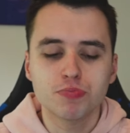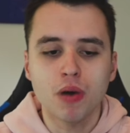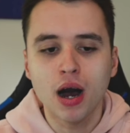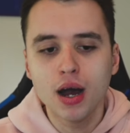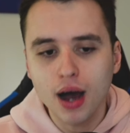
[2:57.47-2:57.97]

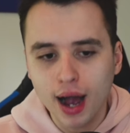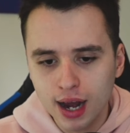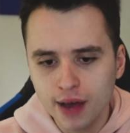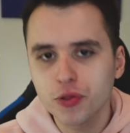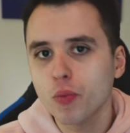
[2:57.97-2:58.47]
But I
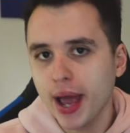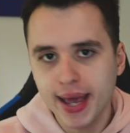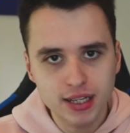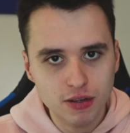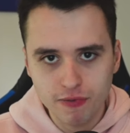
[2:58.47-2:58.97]
love the way
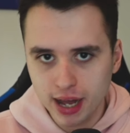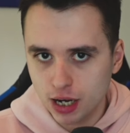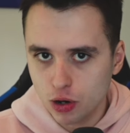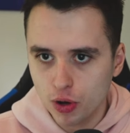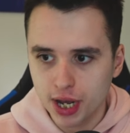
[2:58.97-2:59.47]
he
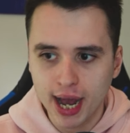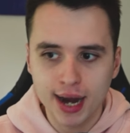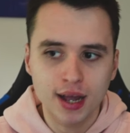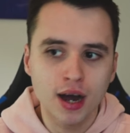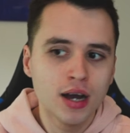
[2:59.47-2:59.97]
defended Conor
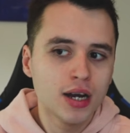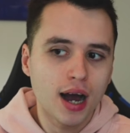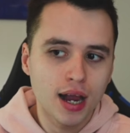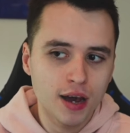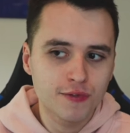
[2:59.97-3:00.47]
Gallagher.
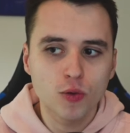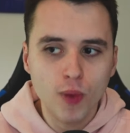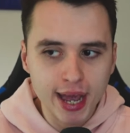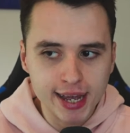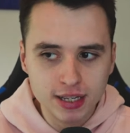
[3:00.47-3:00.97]
I love the way he